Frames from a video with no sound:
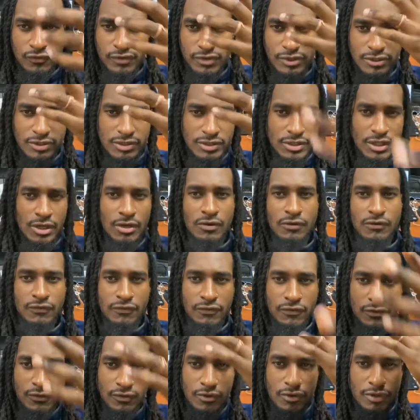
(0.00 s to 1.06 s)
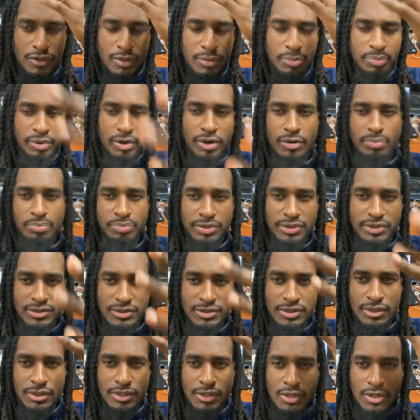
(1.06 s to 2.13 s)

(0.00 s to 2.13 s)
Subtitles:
yourself or your purpose